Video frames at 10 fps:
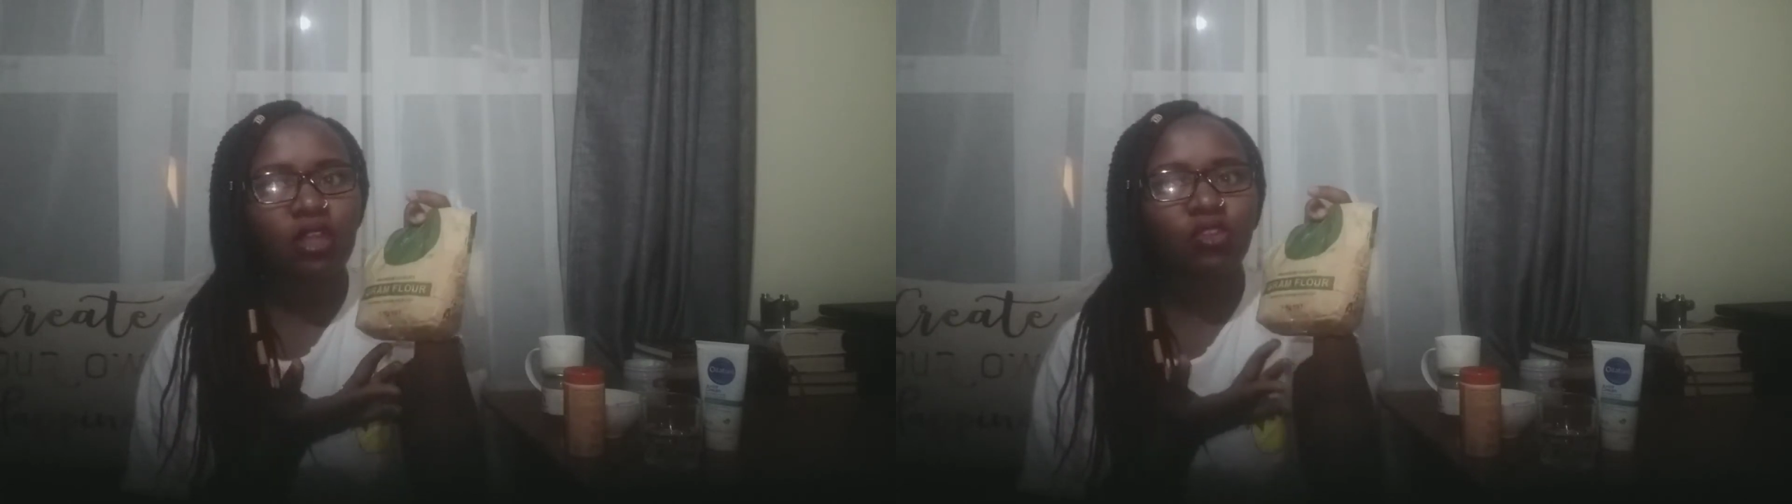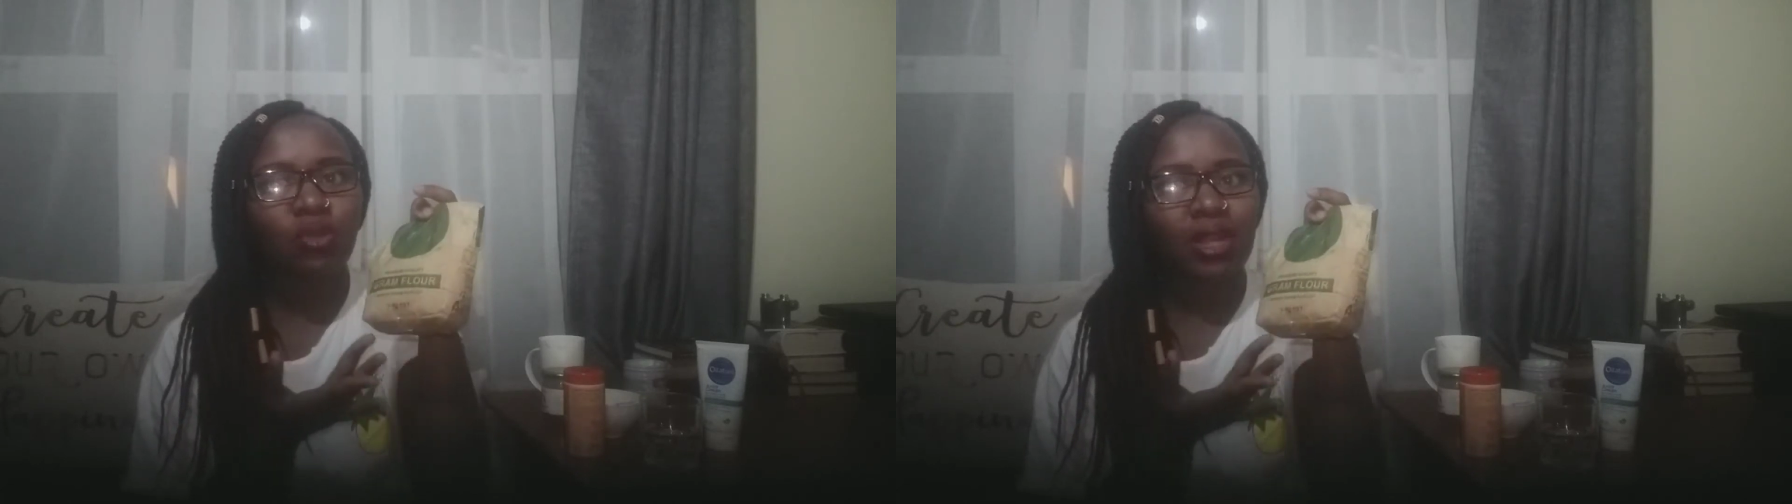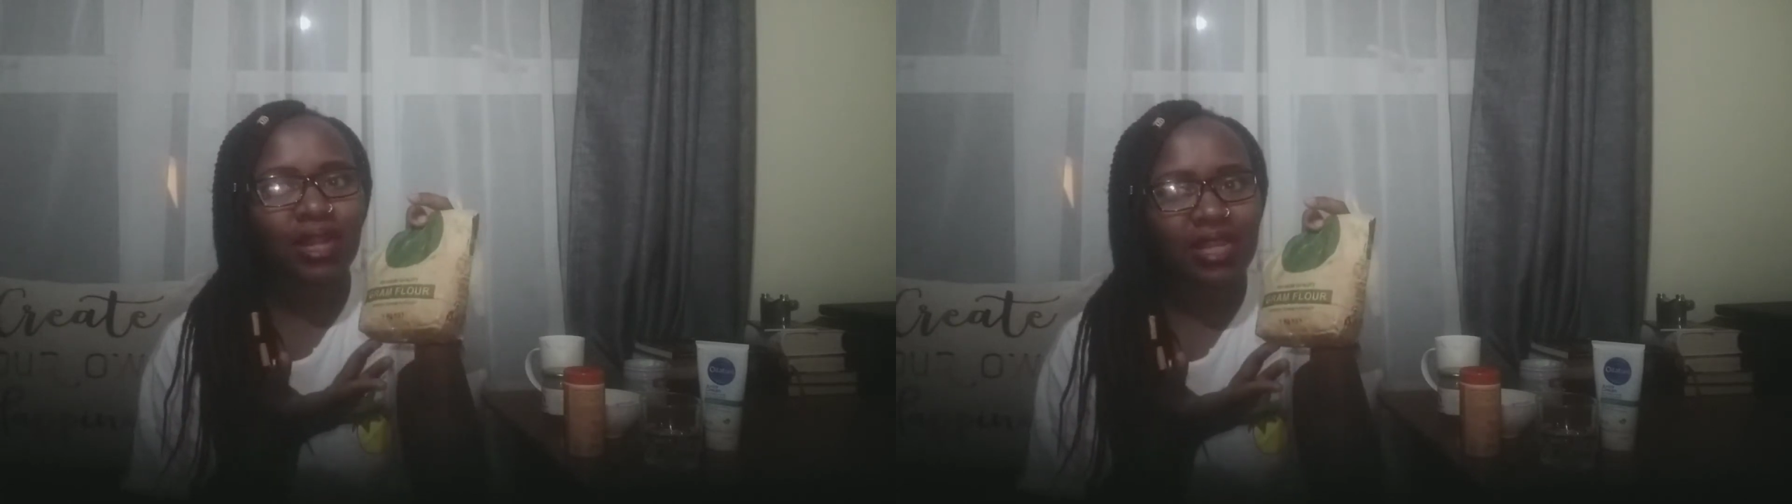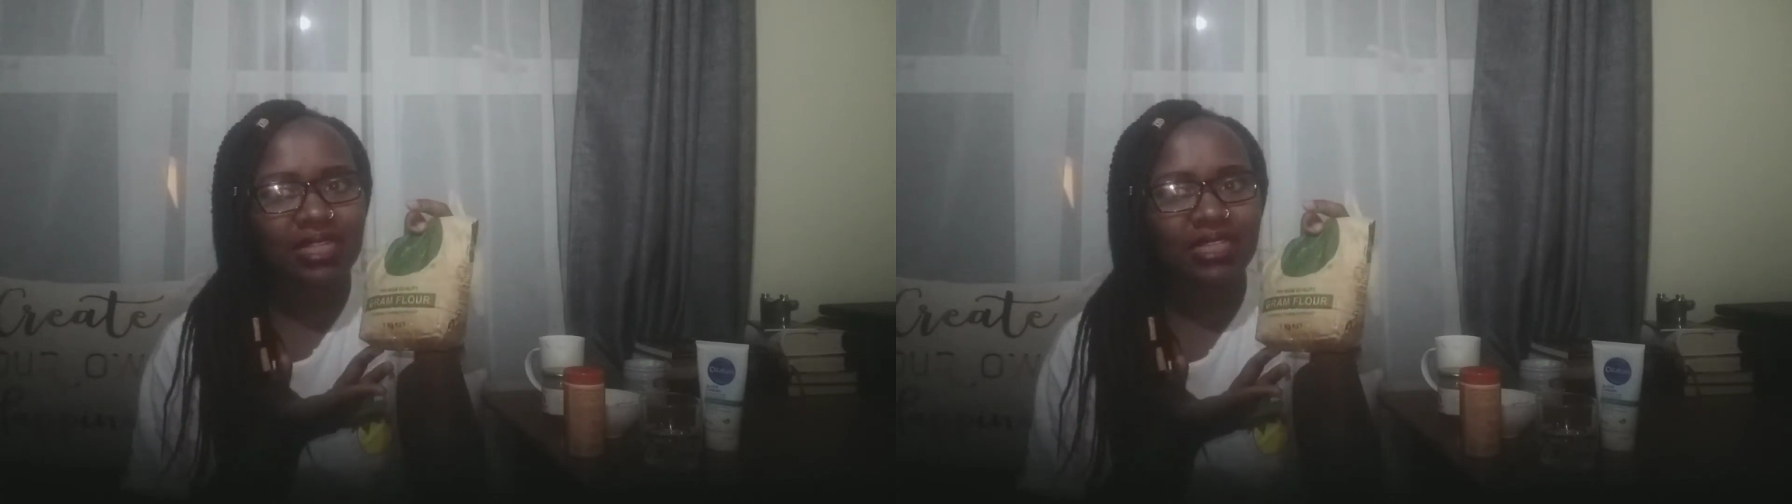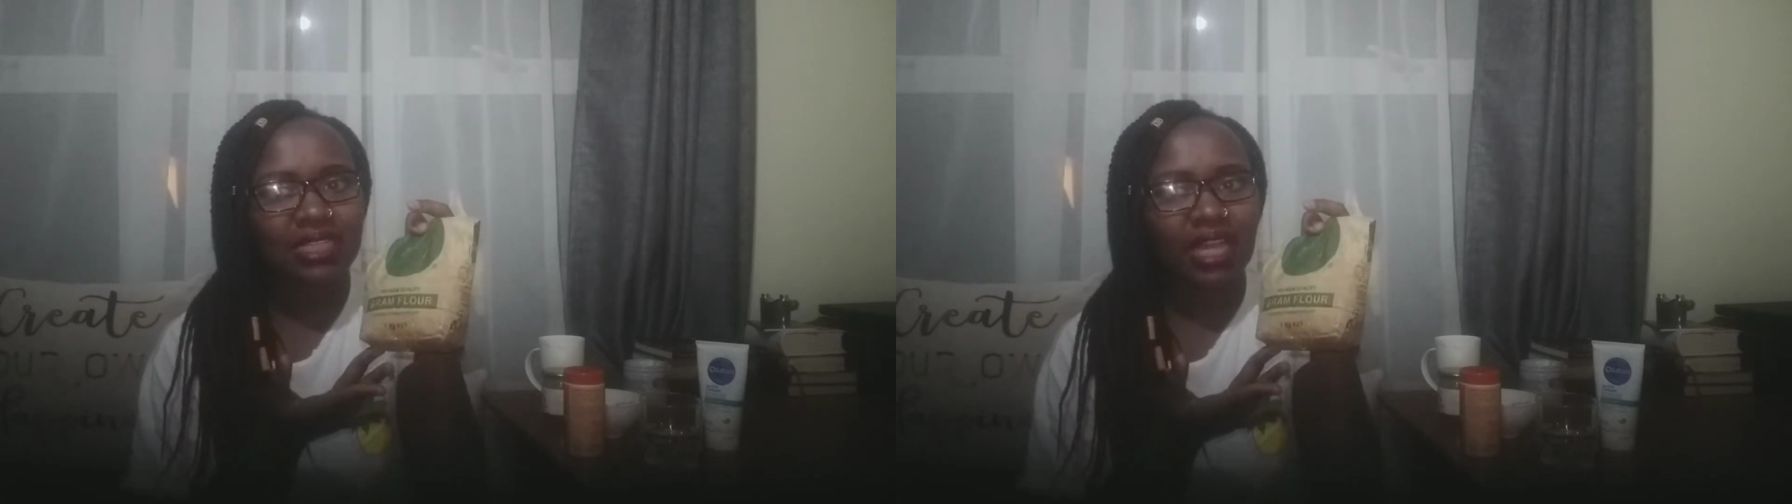to
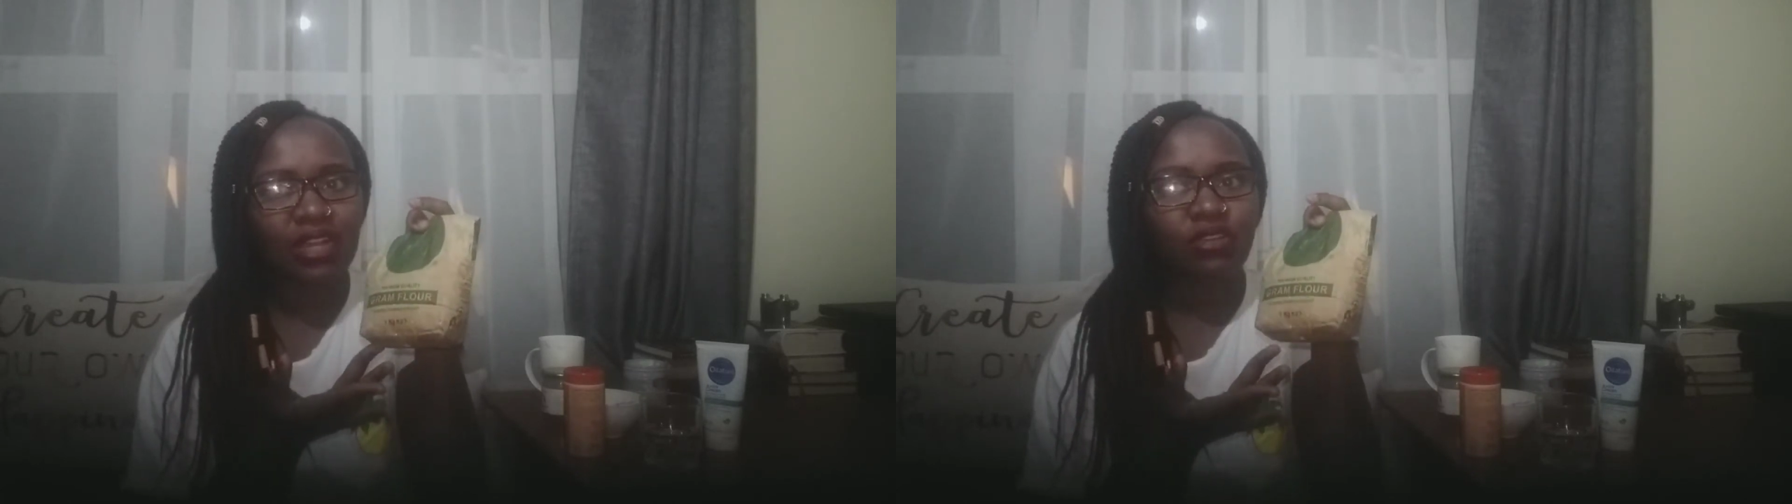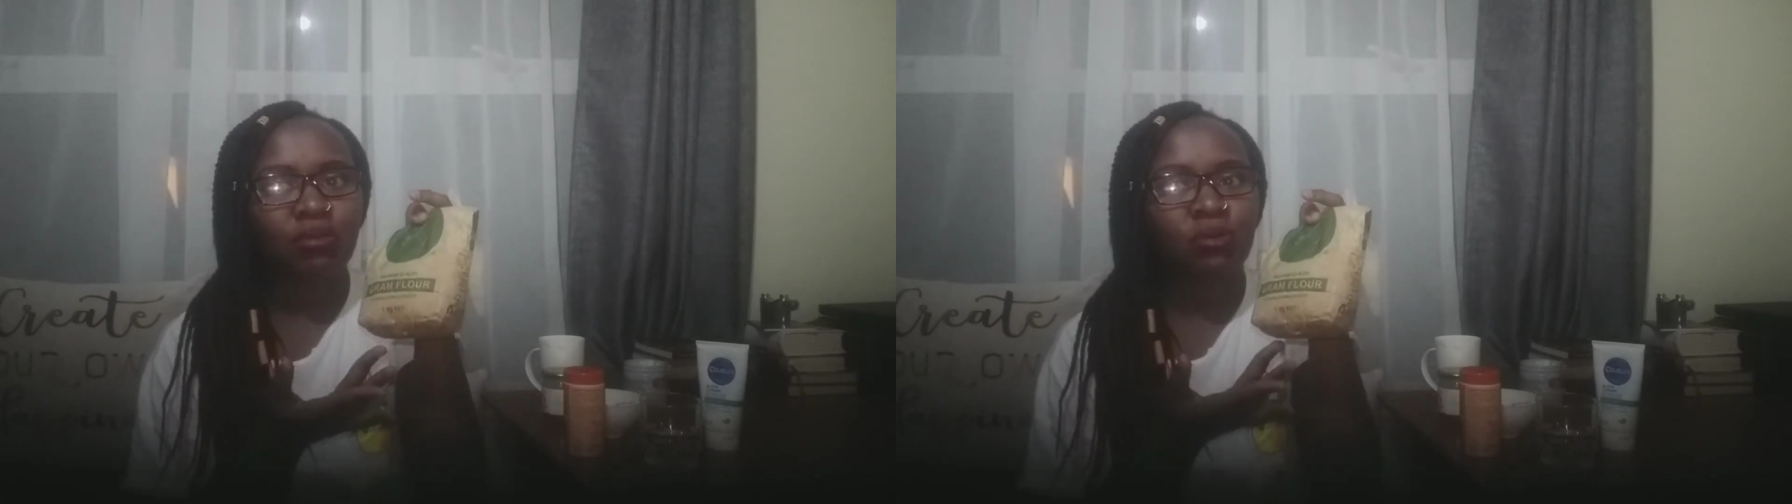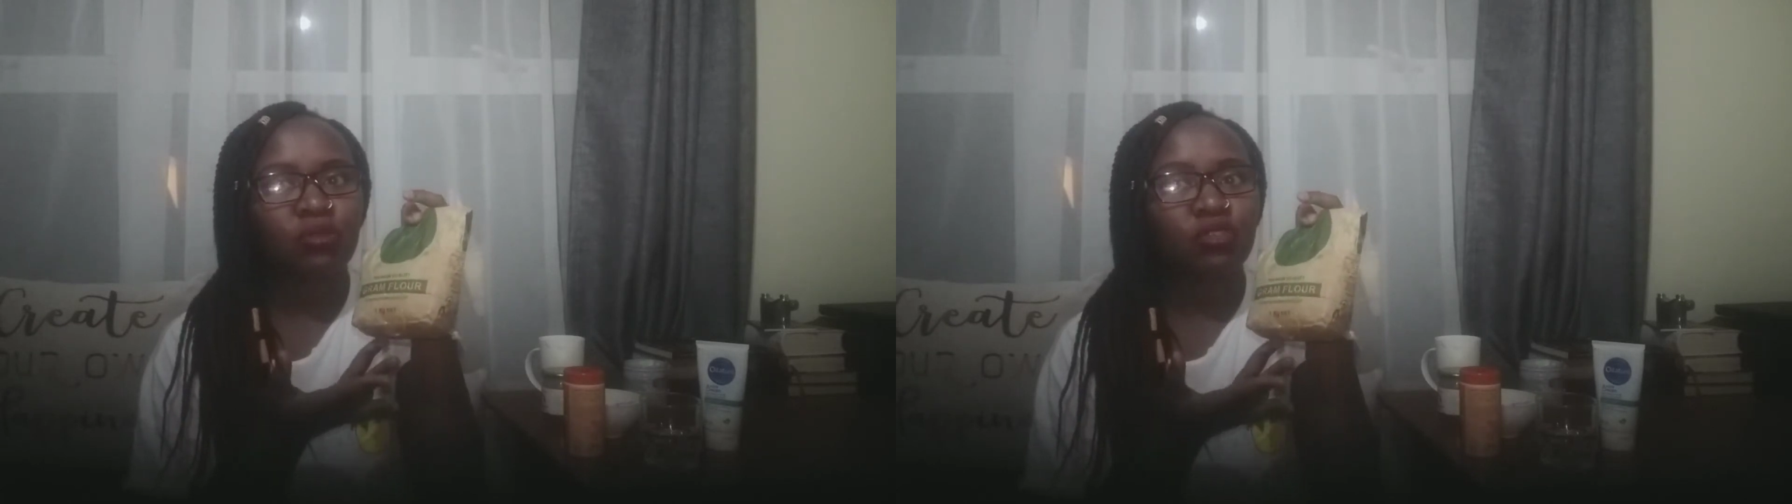cleanse and remove